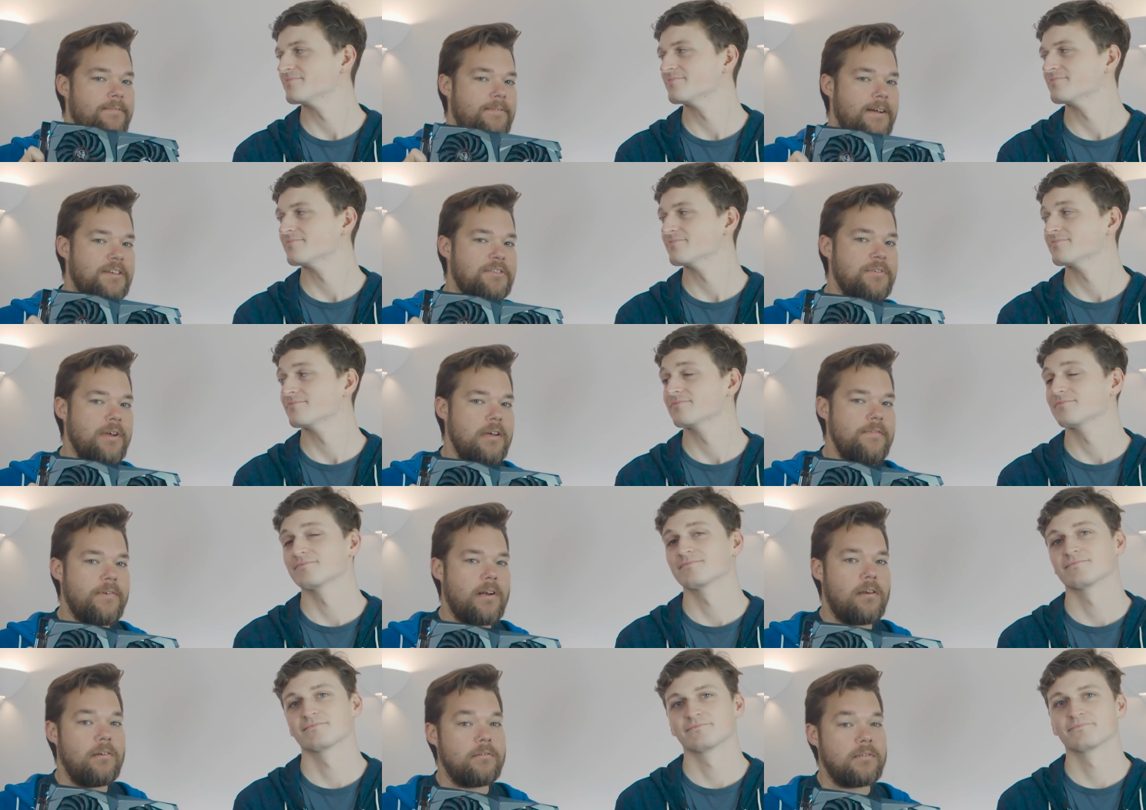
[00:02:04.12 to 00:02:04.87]
Speaker 1: a factory
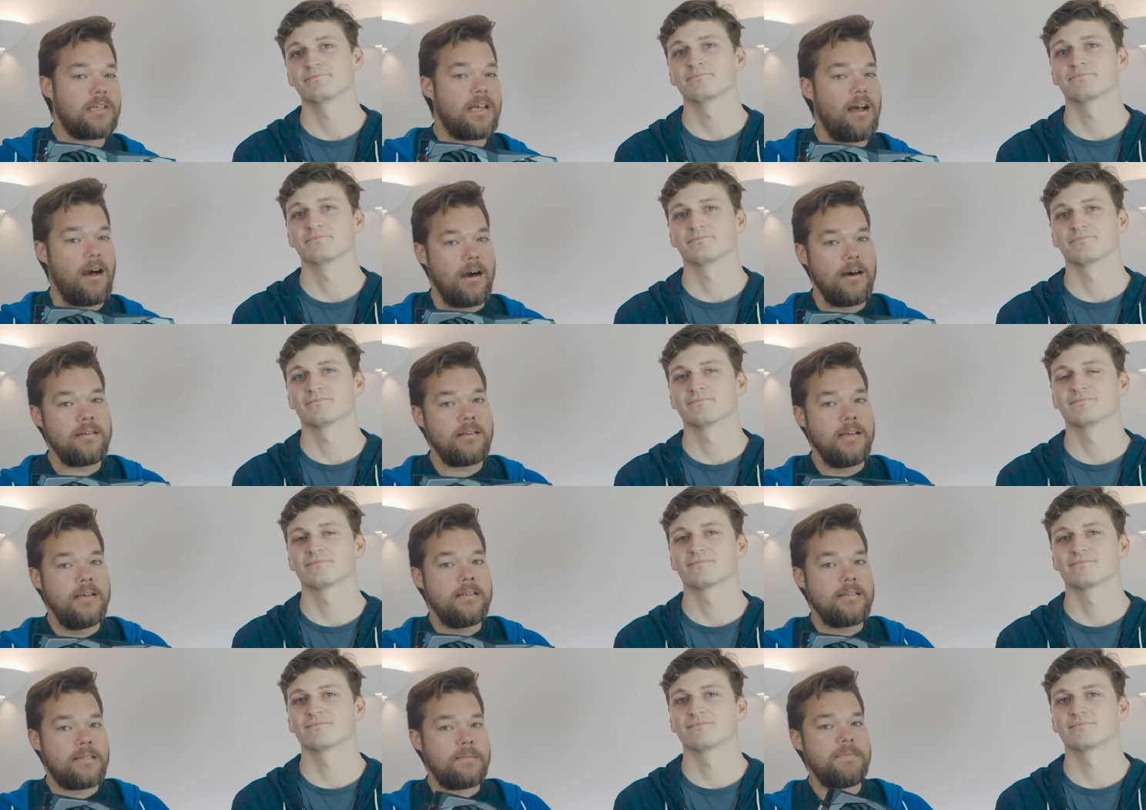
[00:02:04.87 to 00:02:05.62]
overclocked card,
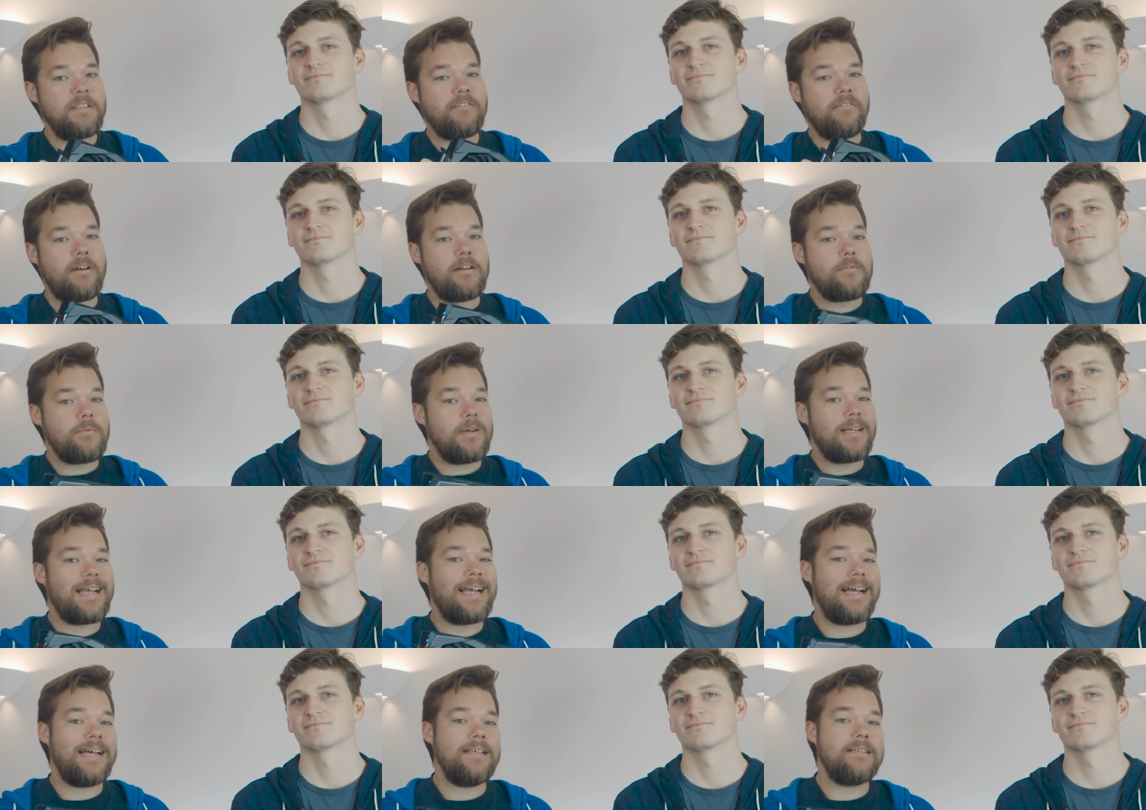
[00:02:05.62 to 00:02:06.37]
some of the groundwork
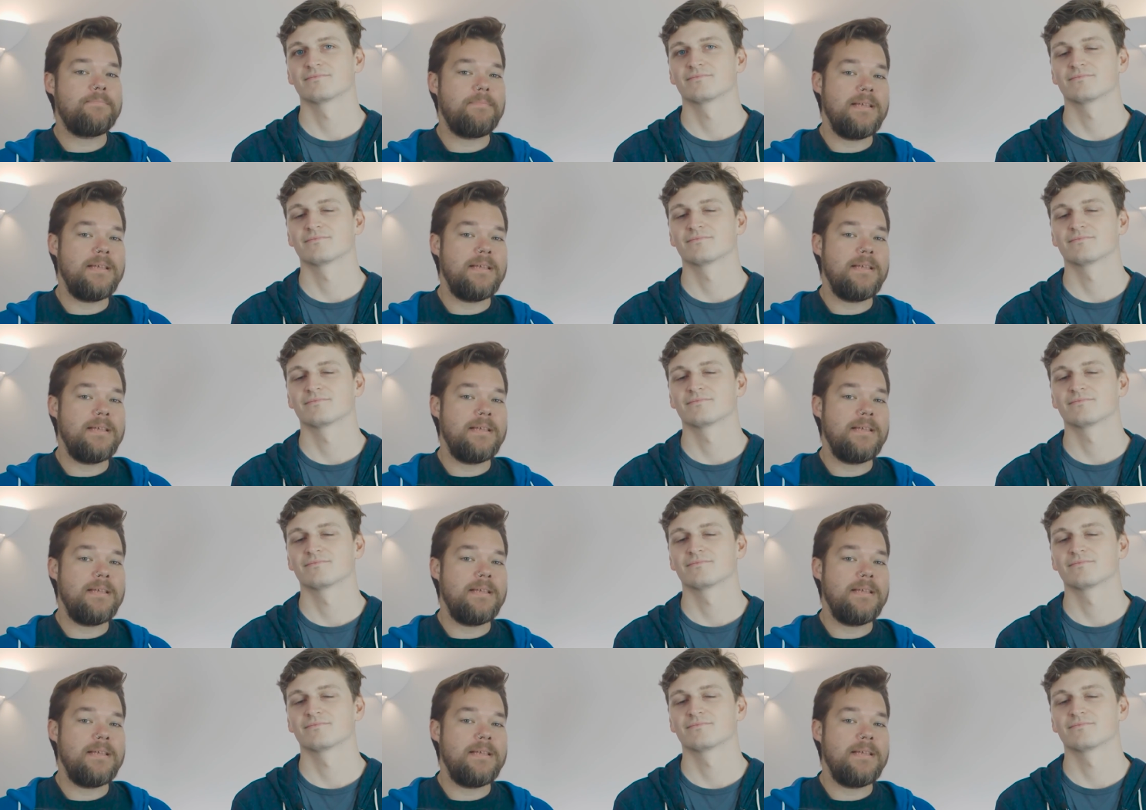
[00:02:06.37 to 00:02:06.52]
has